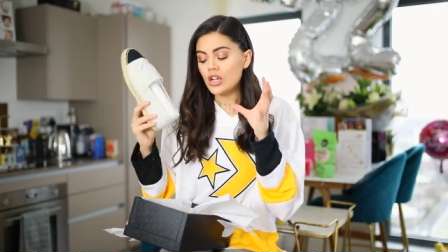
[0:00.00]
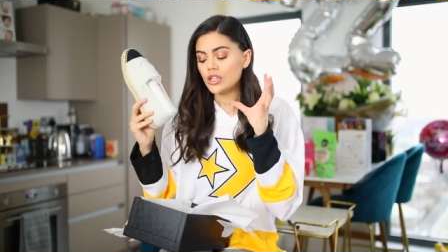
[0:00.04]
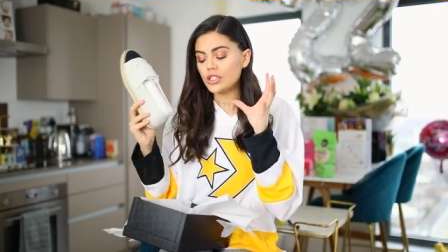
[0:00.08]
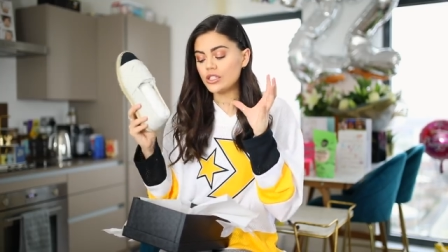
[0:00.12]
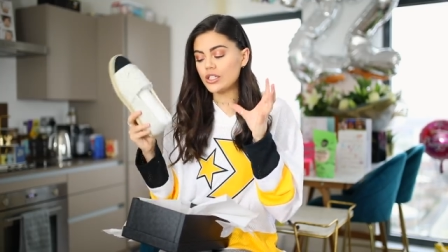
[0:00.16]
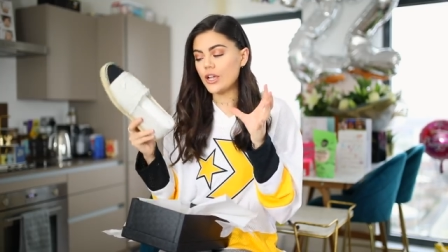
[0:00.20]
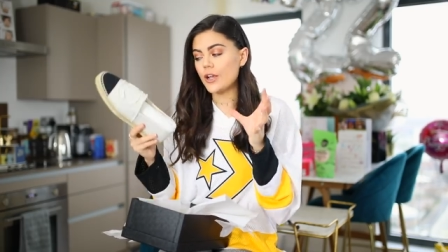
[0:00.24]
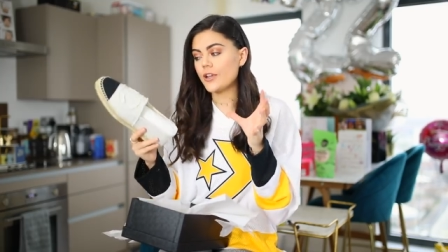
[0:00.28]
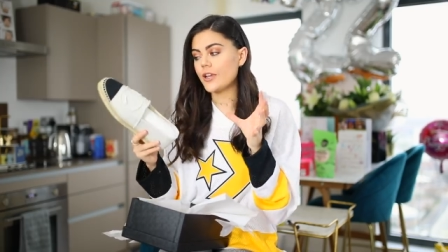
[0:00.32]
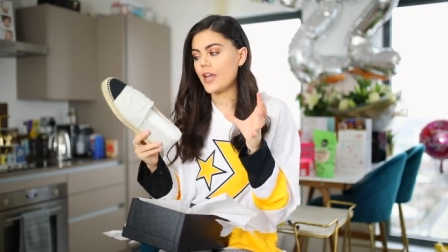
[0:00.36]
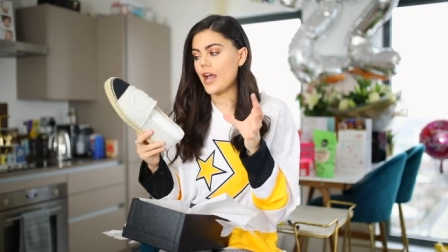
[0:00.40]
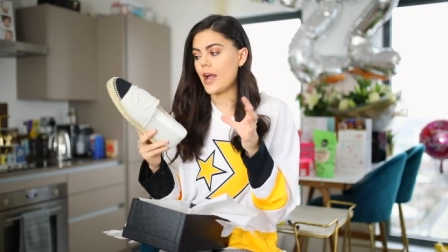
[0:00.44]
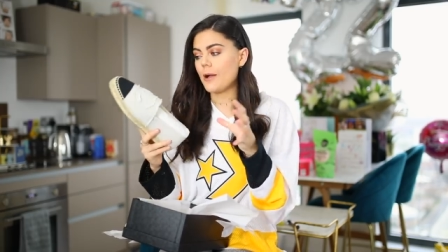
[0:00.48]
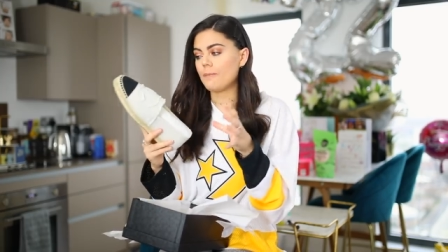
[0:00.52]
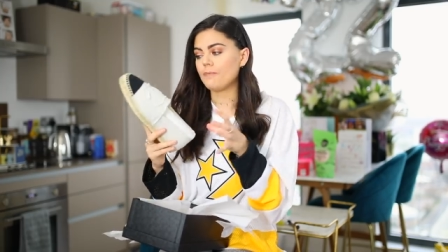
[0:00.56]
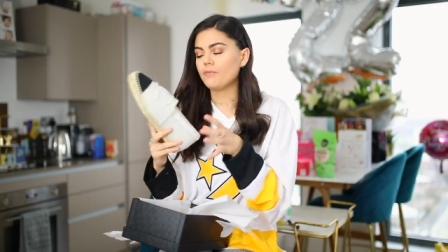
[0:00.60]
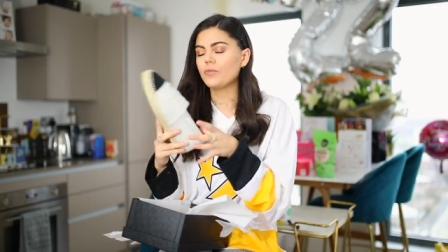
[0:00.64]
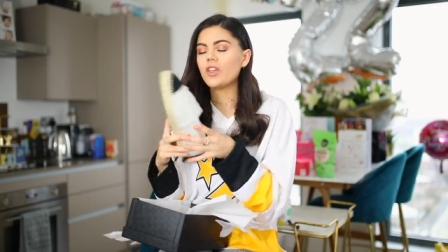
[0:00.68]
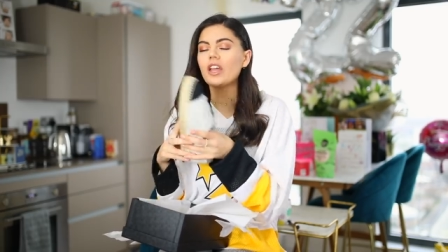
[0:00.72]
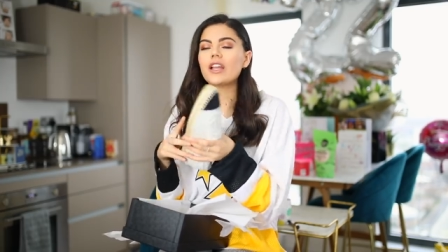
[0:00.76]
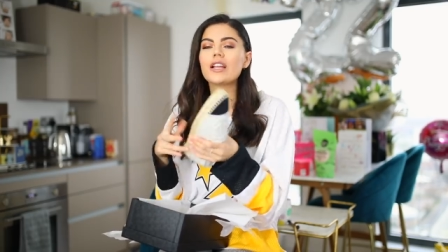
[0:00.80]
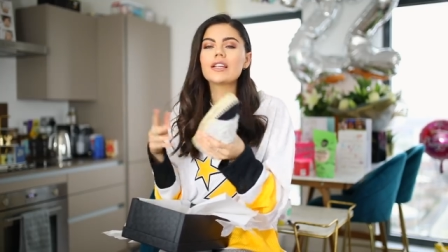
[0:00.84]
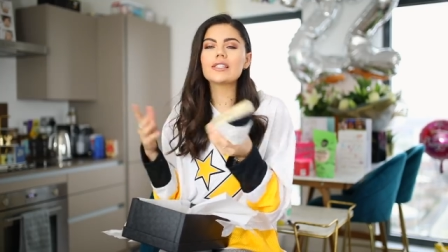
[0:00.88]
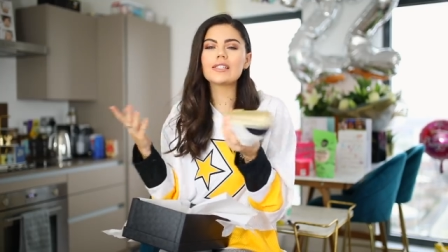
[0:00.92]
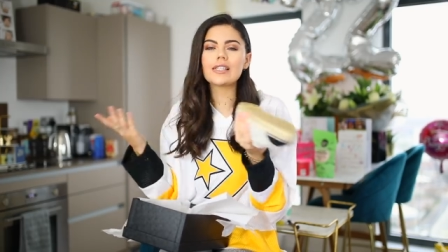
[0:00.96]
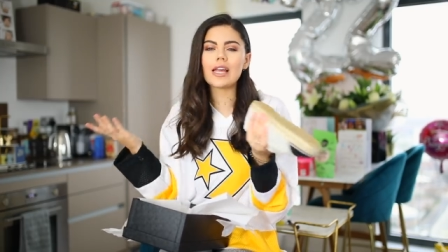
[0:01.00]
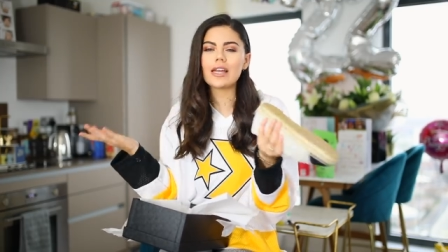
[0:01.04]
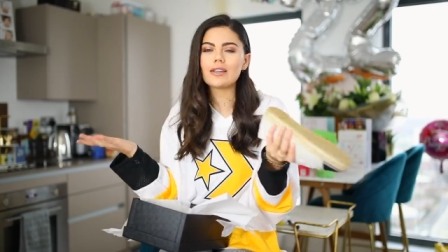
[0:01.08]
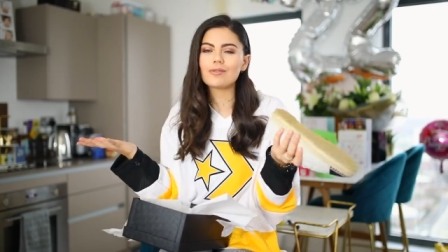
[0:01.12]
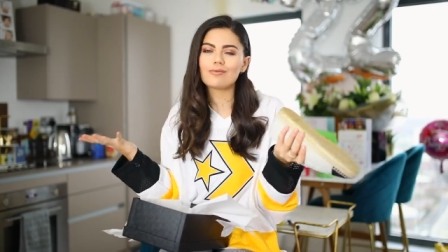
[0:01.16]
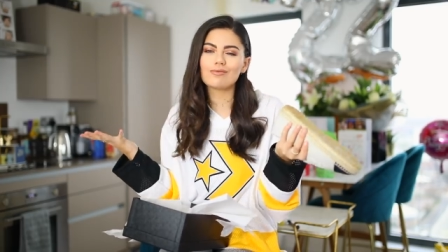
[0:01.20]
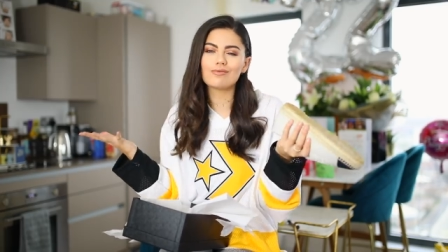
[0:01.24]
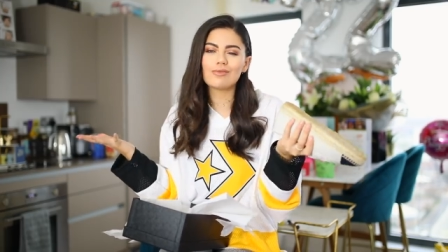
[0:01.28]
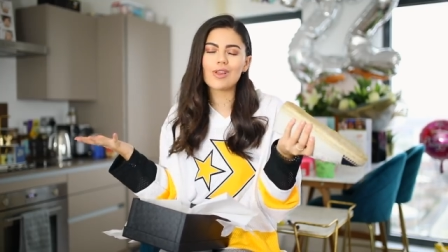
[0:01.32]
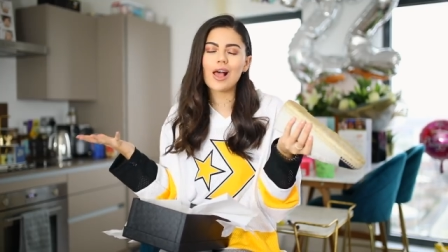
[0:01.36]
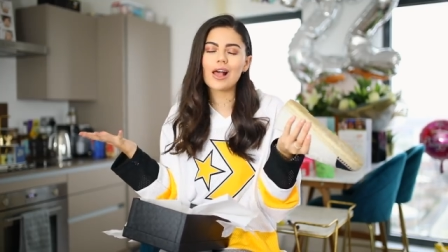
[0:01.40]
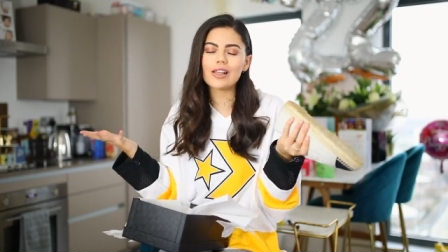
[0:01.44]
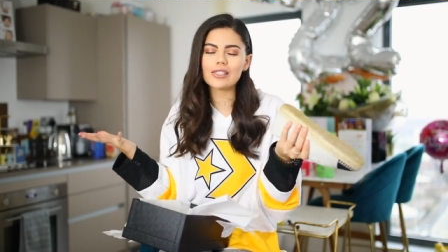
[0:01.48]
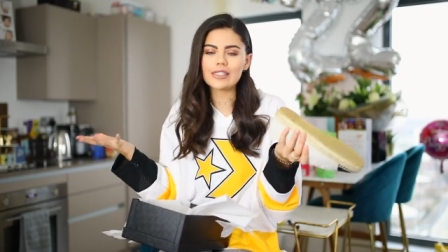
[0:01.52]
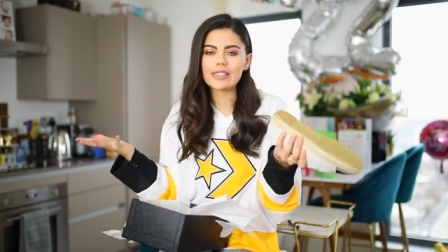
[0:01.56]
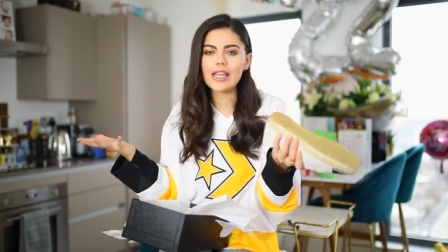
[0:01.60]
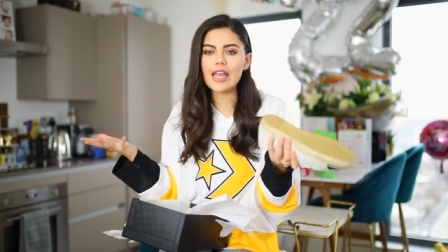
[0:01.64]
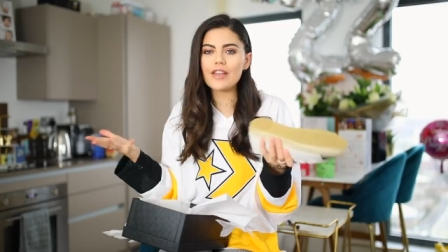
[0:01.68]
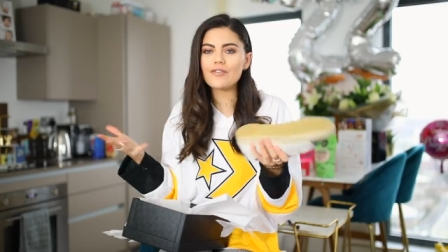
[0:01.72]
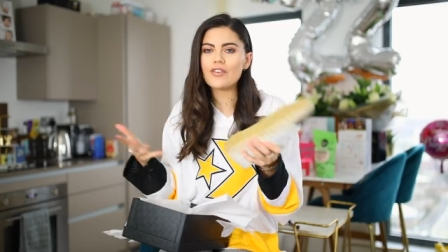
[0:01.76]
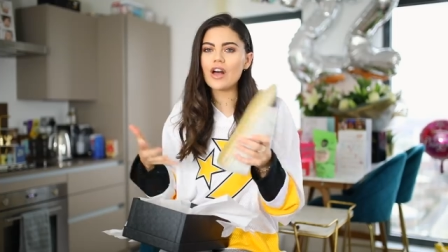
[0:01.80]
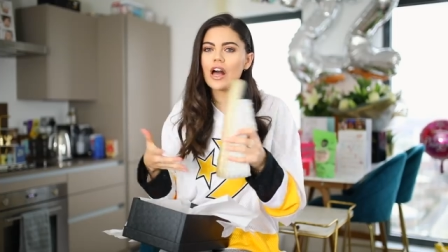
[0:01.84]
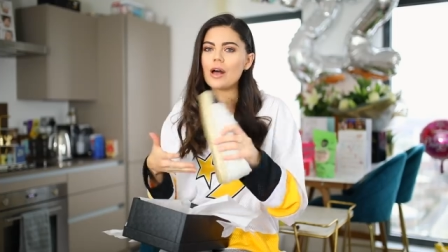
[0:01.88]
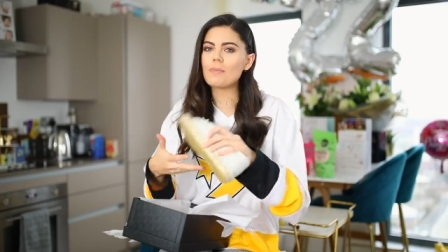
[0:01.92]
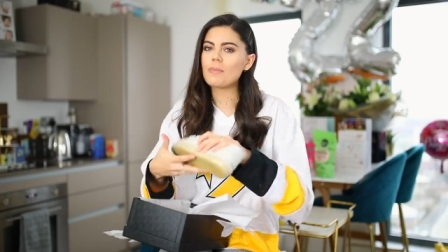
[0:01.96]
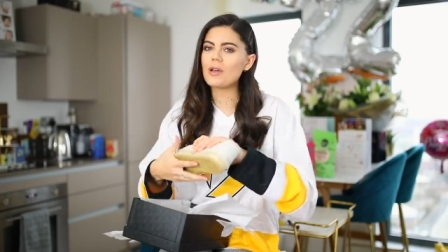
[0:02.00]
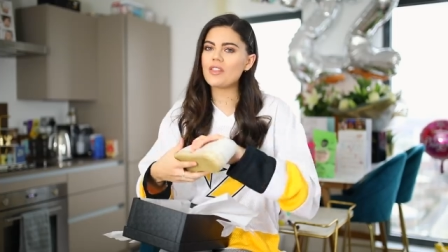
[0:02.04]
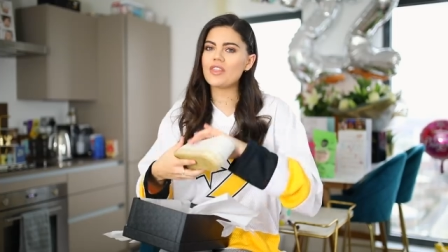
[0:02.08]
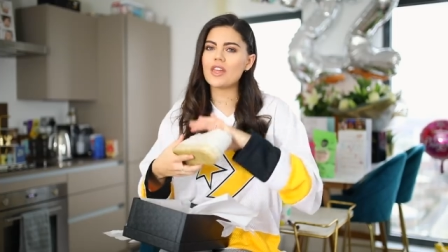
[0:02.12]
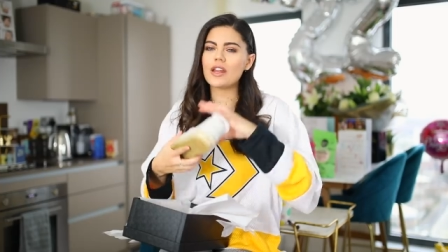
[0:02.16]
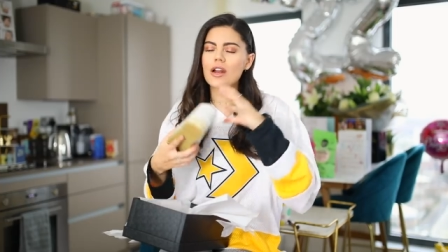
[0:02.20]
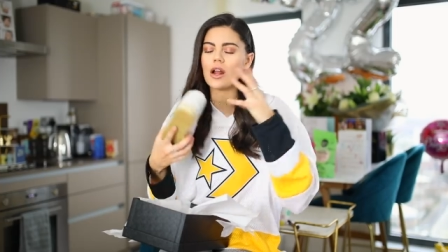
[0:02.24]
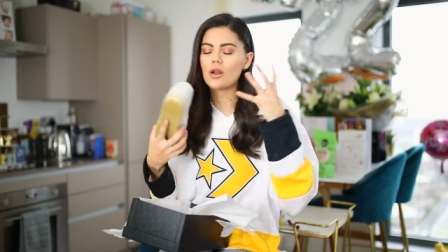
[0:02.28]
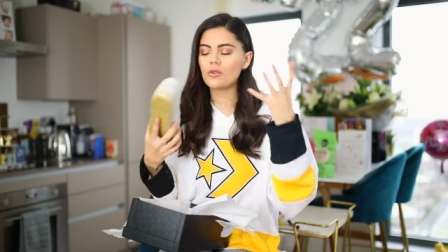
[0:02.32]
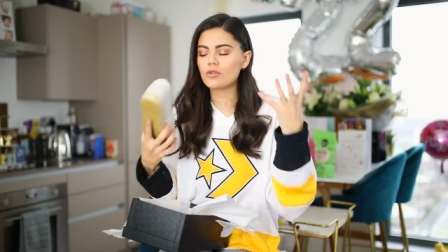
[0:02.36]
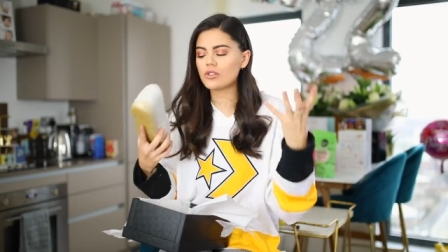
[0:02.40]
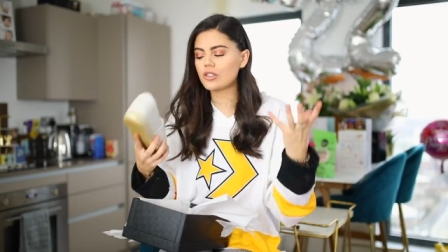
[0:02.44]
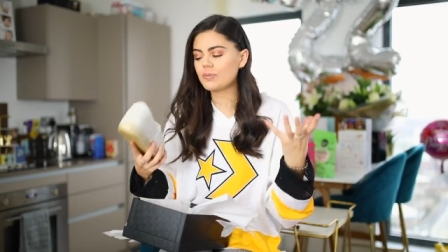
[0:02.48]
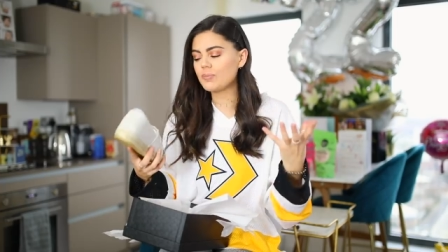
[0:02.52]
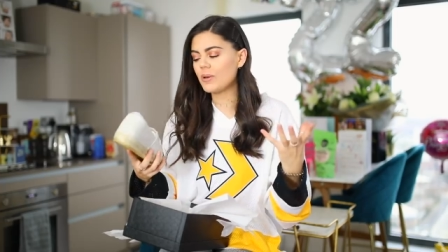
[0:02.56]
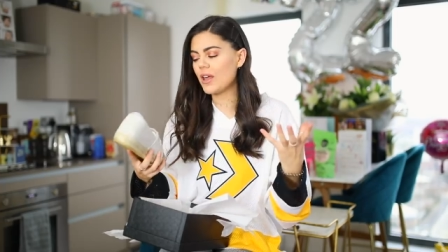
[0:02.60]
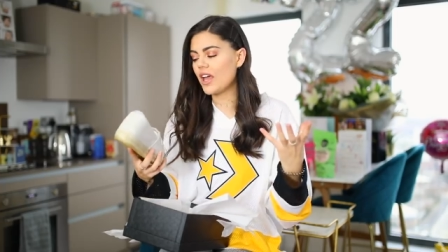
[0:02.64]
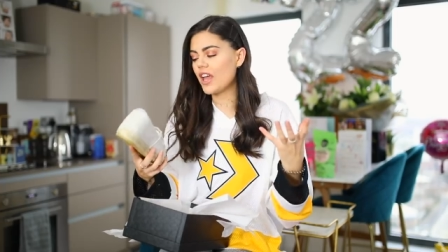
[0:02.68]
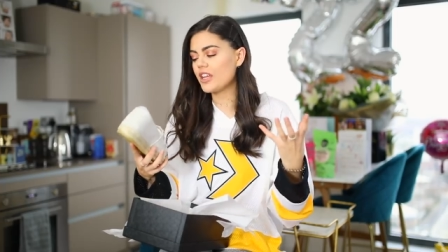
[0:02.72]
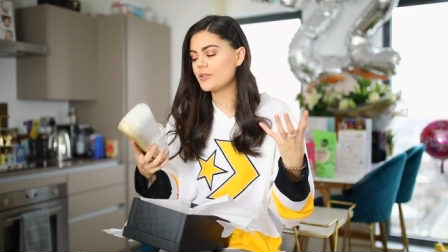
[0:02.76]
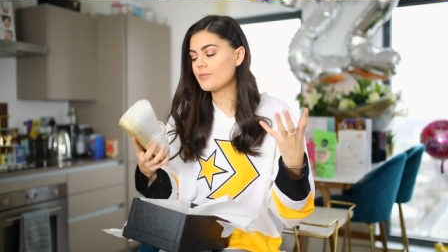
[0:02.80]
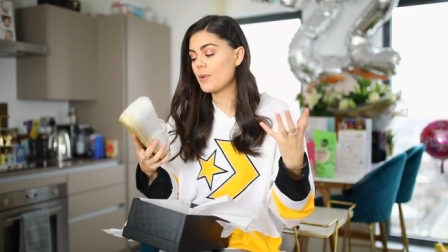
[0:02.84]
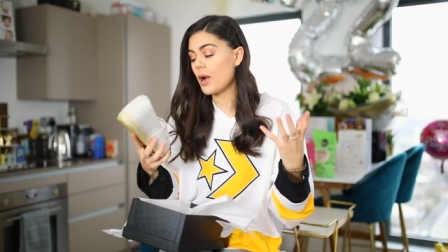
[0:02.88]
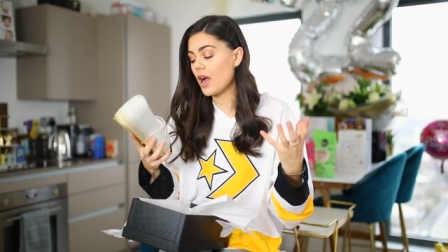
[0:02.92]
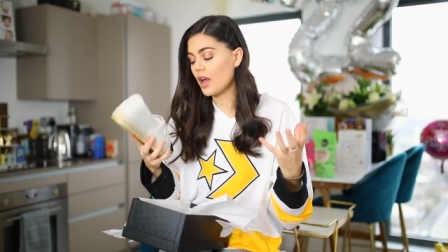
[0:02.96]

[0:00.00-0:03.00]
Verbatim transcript: So yeah, like I said, save up and then I will splurge,